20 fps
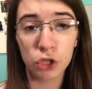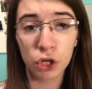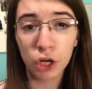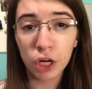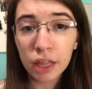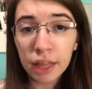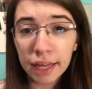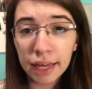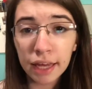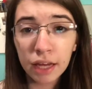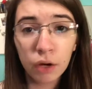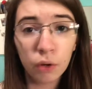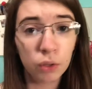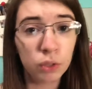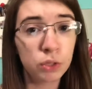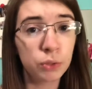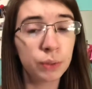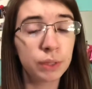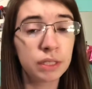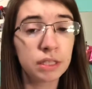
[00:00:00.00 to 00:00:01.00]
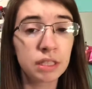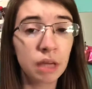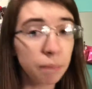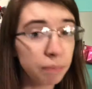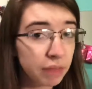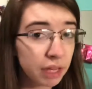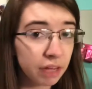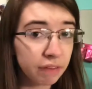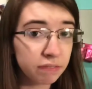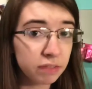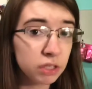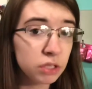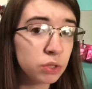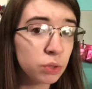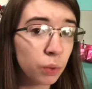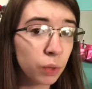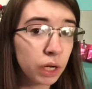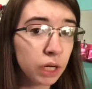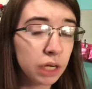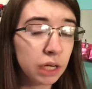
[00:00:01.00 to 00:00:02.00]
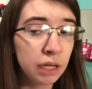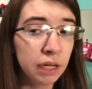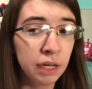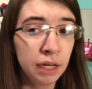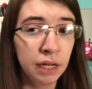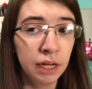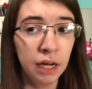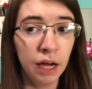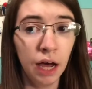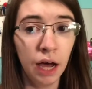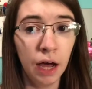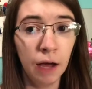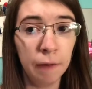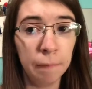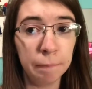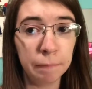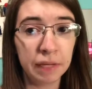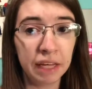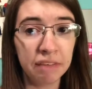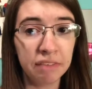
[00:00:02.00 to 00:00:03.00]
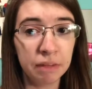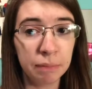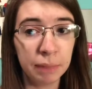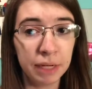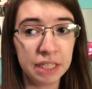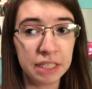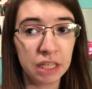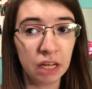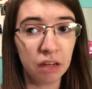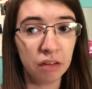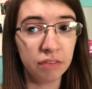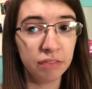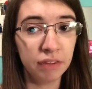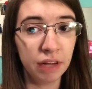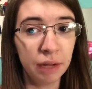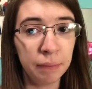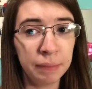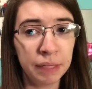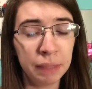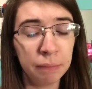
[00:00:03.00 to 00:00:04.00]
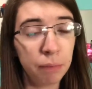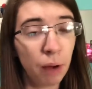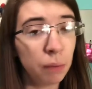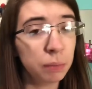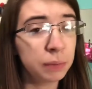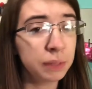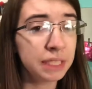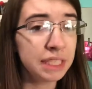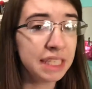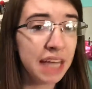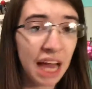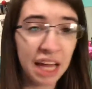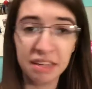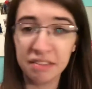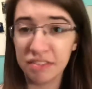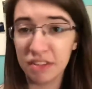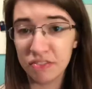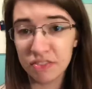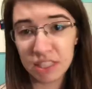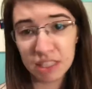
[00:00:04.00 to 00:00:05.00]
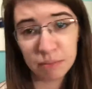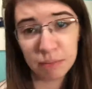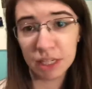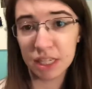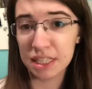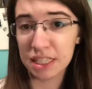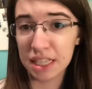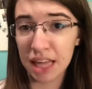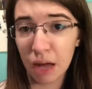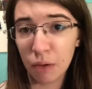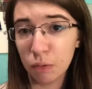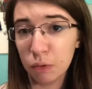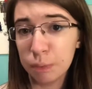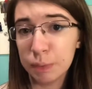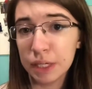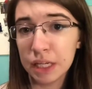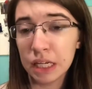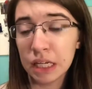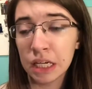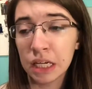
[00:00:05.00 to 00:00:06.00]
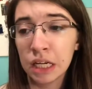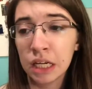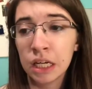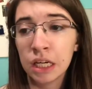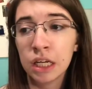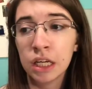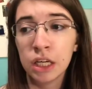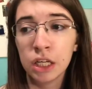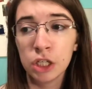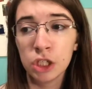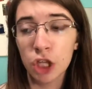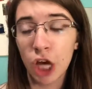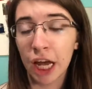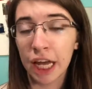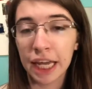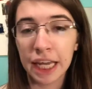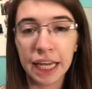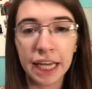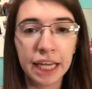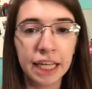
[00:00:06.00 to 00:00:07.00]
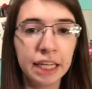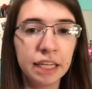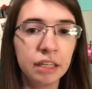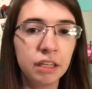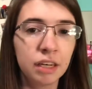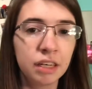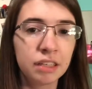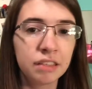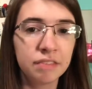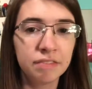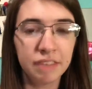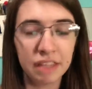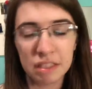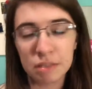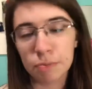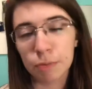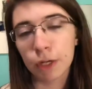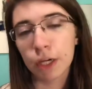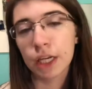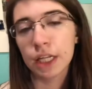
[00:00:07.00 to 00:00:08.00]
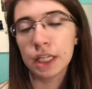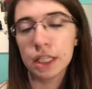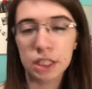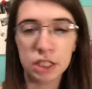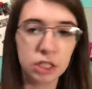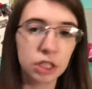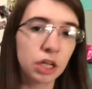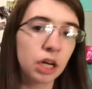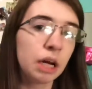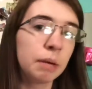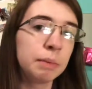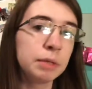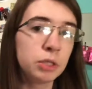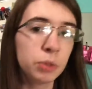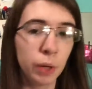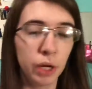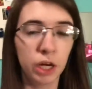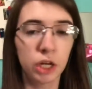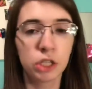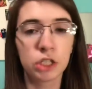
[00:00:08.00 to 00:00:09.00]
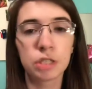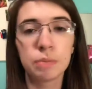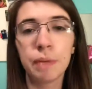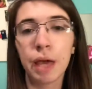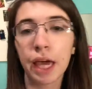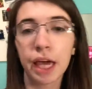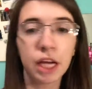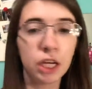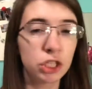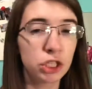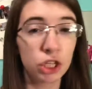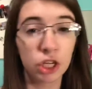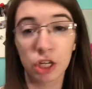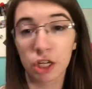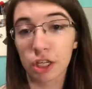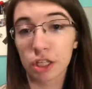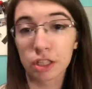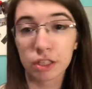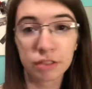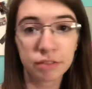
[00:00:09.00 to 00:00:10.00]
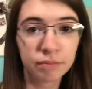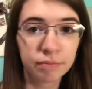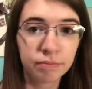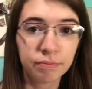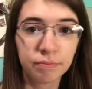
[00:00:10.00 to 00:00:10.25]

journaling or doing something of the sort, giving myself, I mean, probably 10-15 minutes of that will be checking in on Facebook and Instagram and Twitter, just making sure